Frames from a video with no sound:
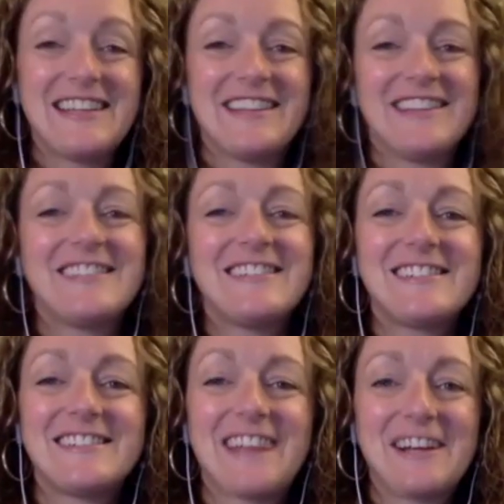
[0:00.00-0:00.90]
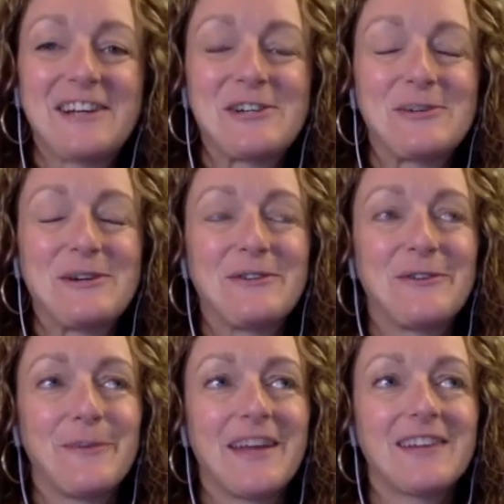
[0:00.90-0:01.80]
This is a second career for
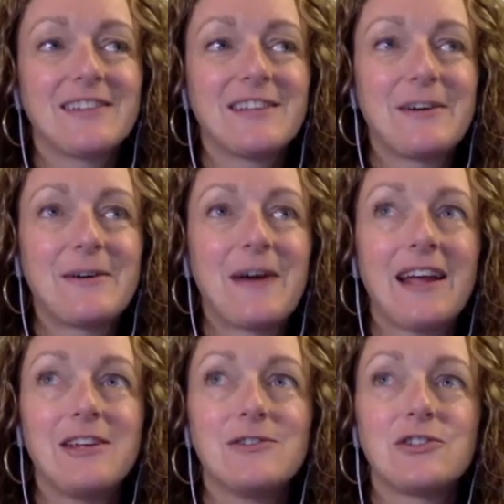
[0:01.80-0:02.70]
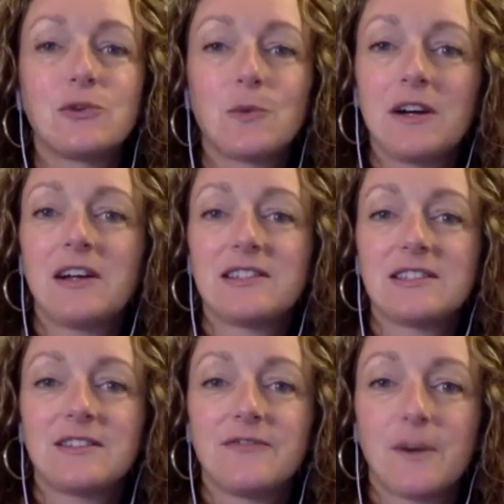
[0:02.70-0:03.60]
me. So I used to work as
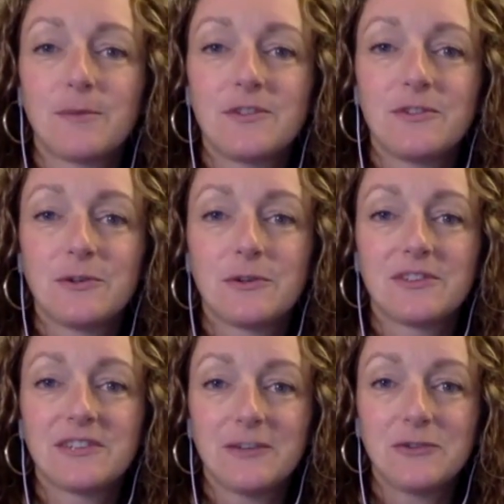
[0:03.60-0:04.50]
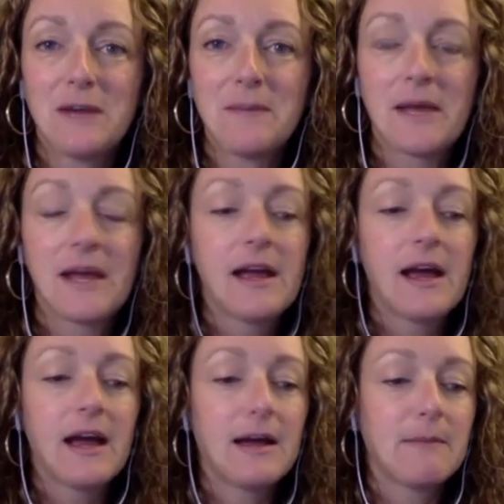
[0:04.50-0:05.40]
a pharmaceutical sales rep.
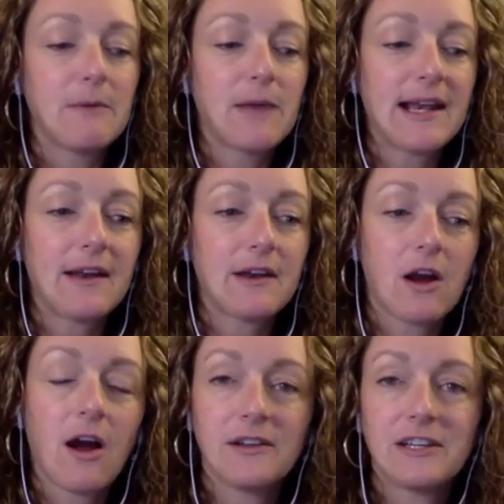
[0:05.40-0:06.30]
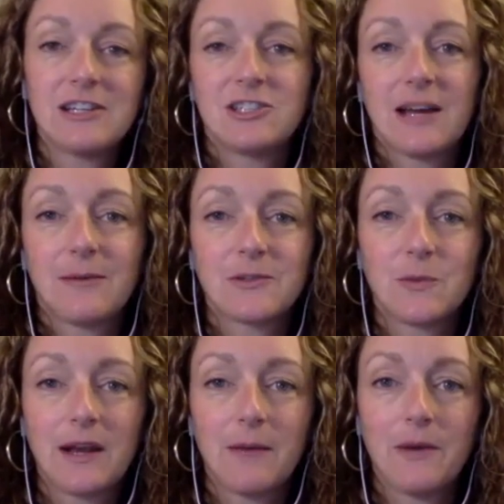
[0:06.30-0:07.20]
Right out of college, that was
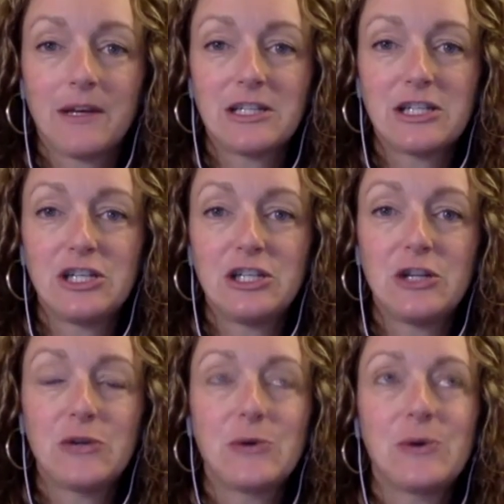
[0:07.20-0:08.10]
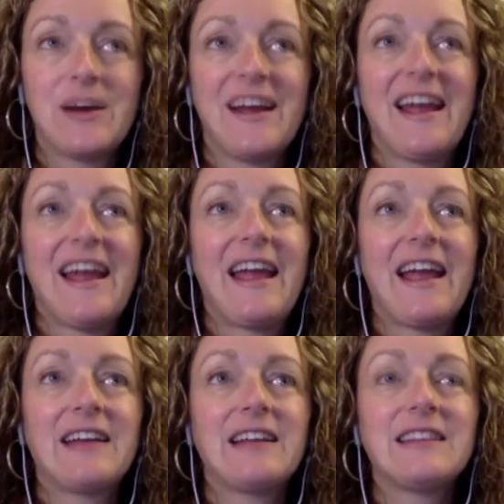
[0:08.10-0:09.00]
what I wanted to do.
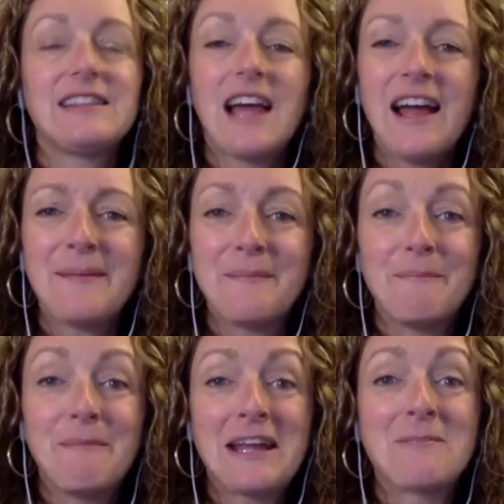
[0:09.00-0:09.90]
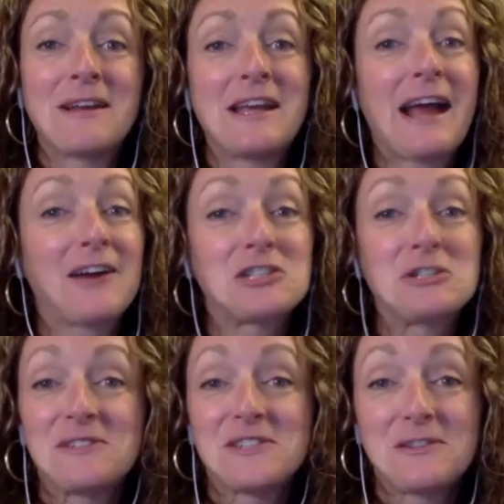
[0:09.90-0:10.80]
And at the time, making money actually
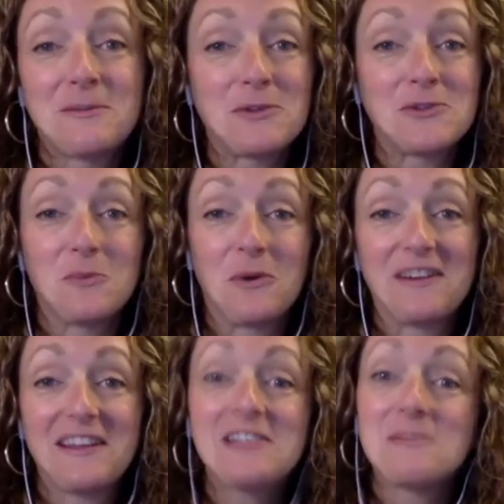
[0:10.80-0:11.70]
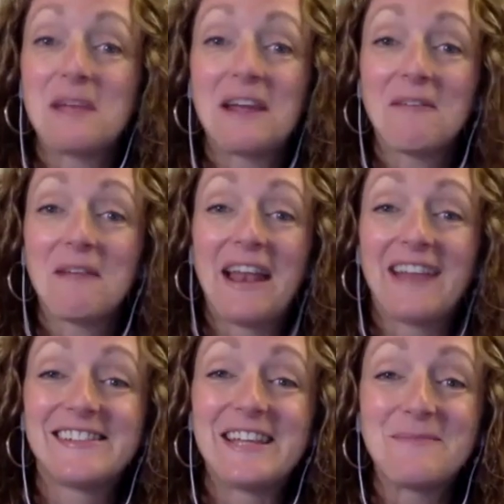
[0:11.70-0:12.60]
was the most important thing to me. It
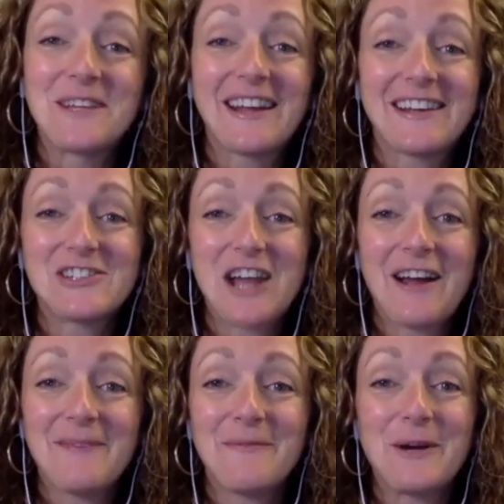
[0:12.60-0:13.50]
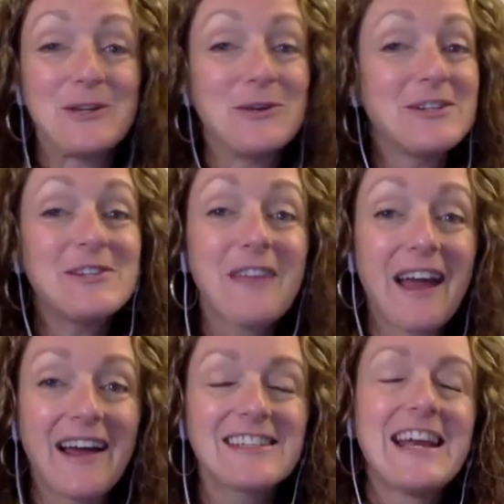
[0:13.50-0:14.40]
seemed like a job where you could do
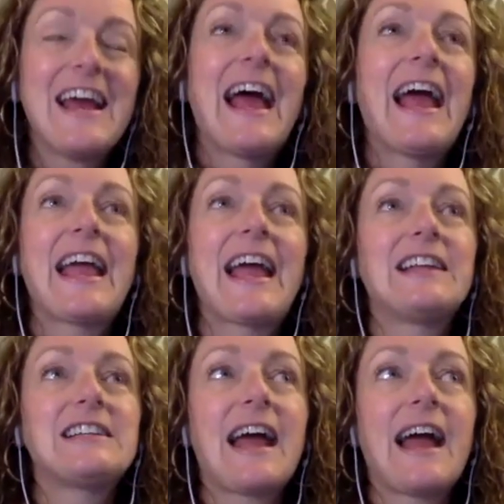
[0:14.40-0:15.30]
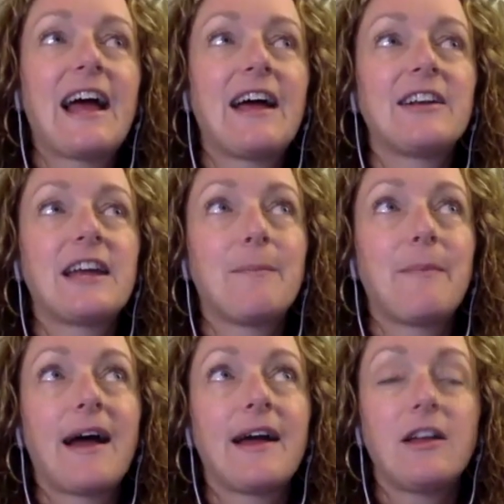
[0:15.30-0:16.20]
that. And I had a
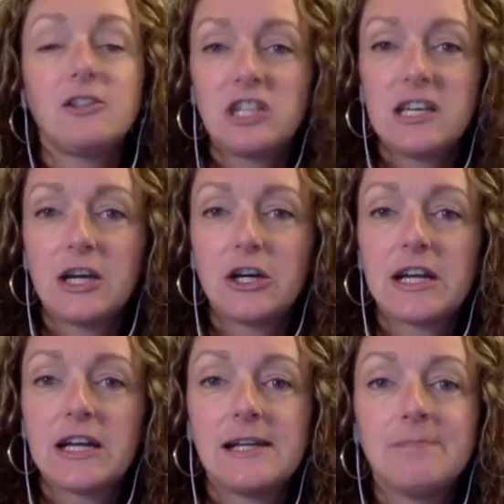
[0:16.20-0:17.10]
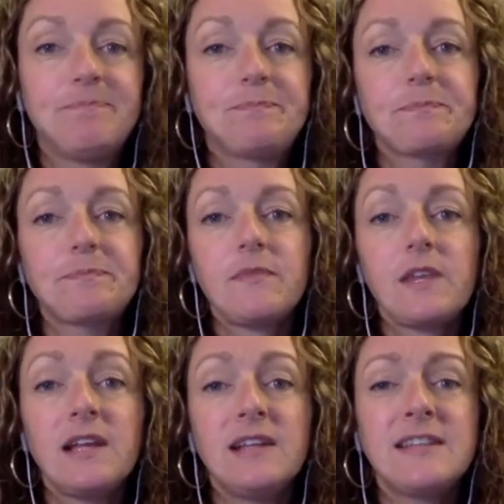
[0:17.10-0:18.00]
biology degree,
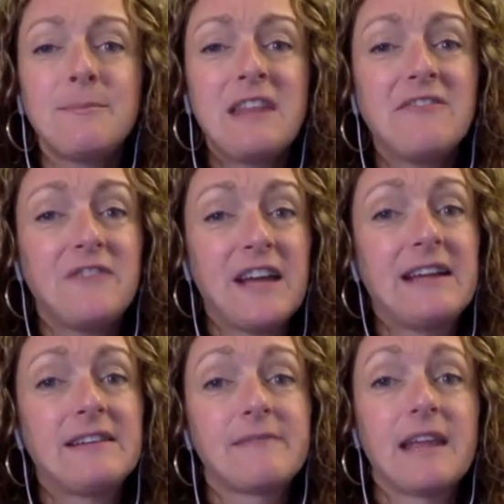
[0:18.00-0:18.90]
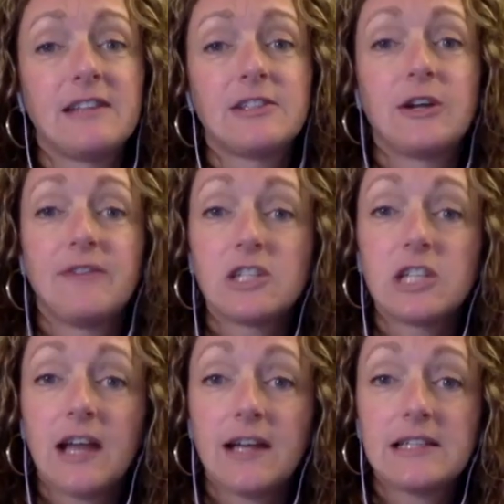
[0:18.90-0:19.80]
and some of that fit. And so I eventually
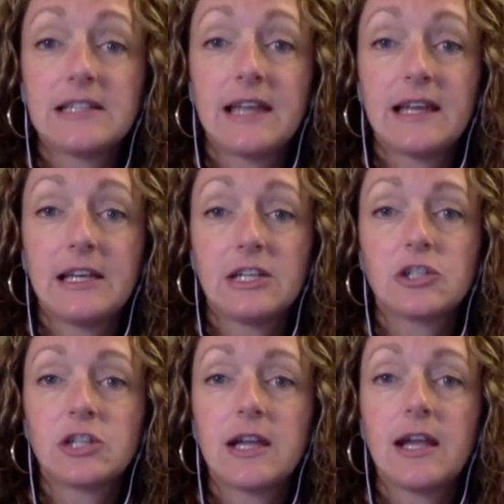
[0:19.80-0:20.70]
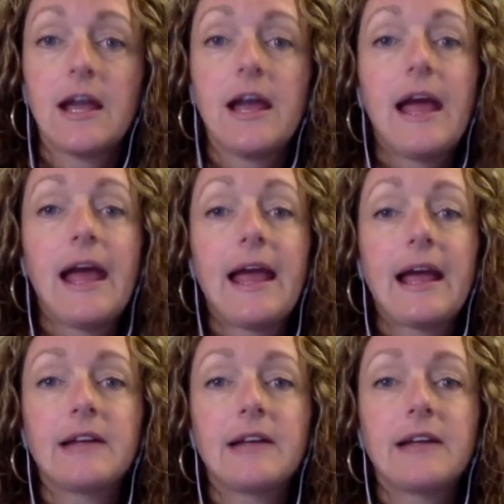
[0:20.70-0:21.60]
got into that industry,
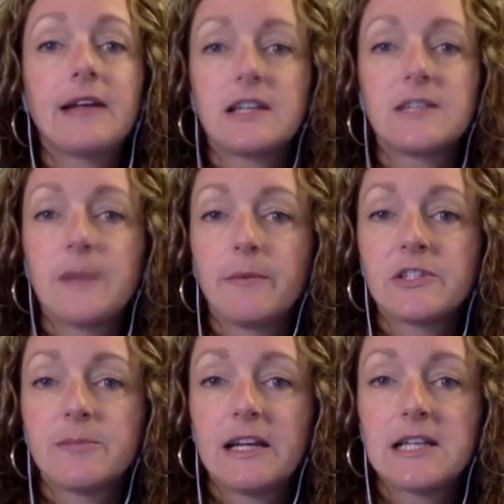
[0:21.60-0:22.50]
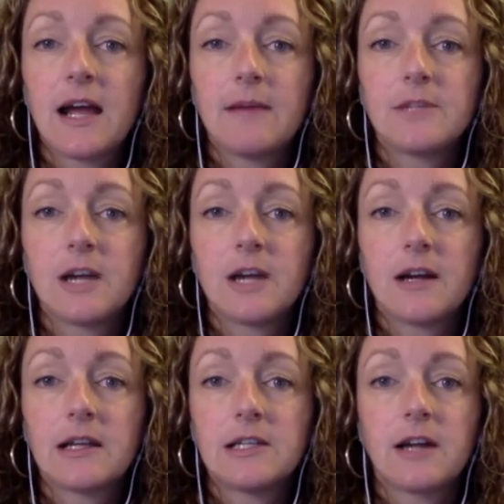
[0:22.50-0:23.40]
and I spent most of my time talking to
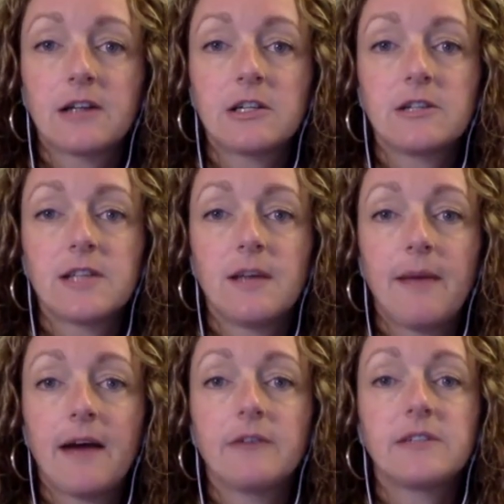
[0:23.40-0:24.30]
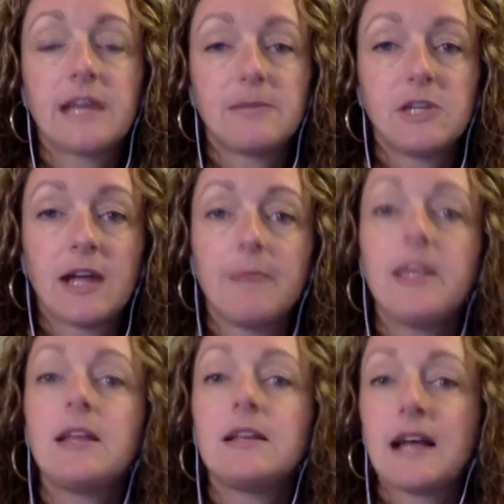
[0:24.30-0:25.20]
doctors about type 2
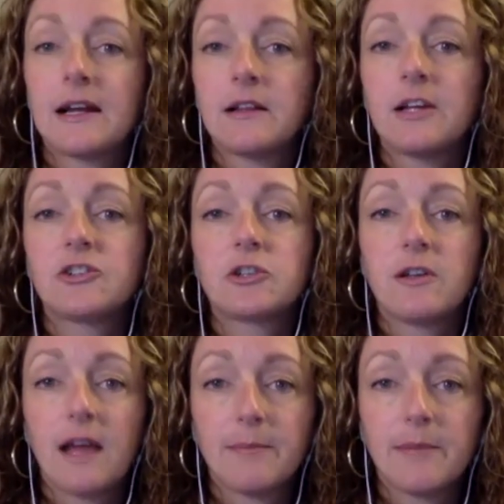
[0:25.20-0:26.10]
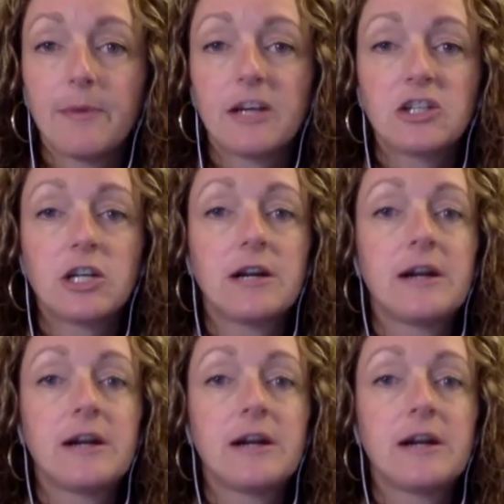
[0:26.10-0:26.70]
diabetes, high cholesterol, high blood pressure.